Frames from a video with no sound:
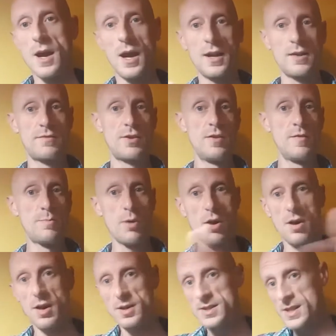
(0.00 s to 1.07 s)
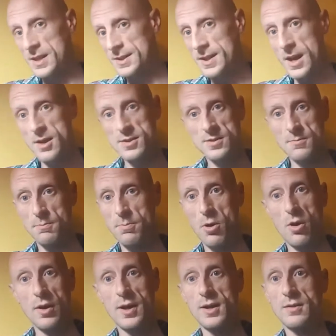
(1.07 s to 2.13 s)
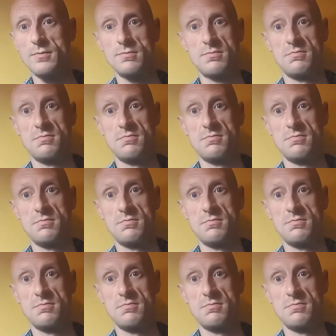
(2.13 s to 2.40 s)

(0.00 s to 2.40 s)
And if you've bought a 10,000 point